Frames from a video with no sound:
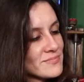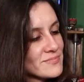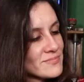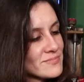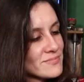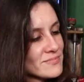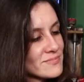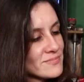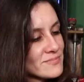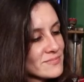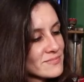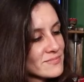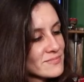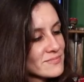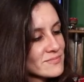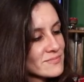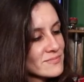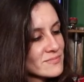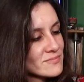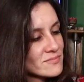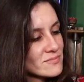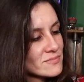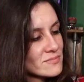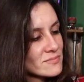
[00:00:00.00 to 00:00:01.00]

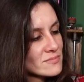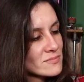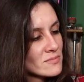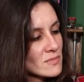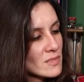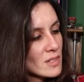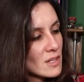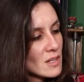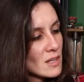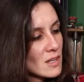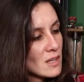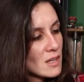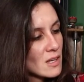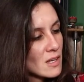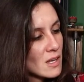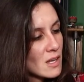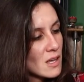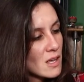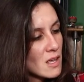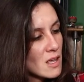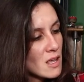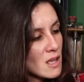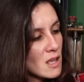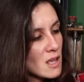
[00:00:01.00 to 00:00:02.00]

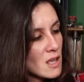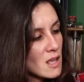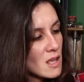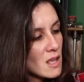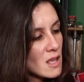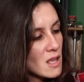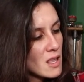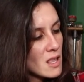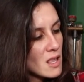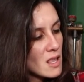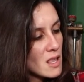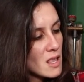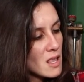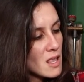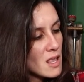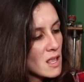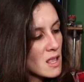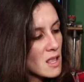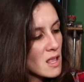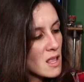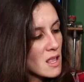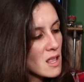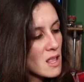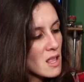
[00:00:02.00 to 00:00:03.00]

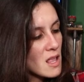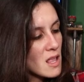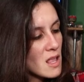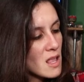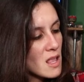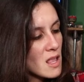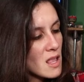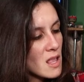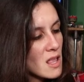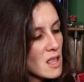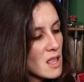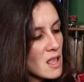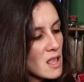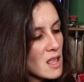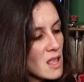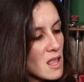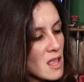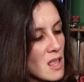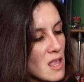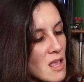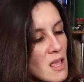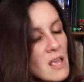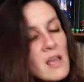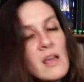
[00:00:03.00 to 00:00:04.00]

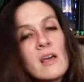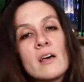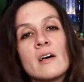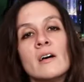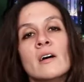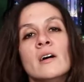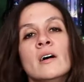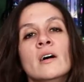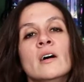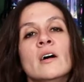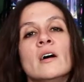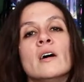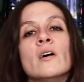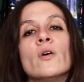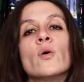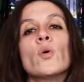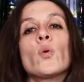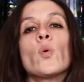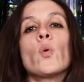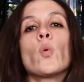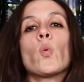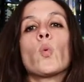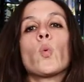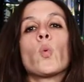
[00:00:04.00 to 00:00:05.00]

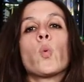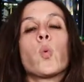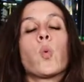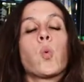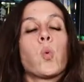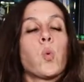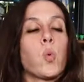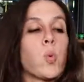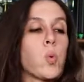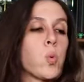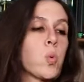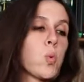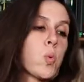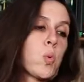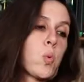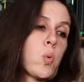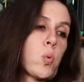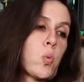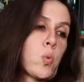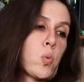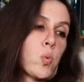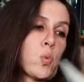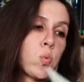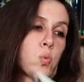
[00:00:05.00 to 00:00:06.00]

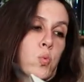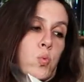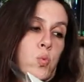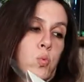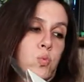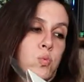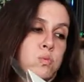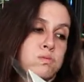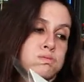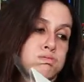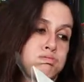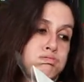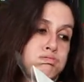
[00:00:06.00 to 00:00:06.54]
(not speaking)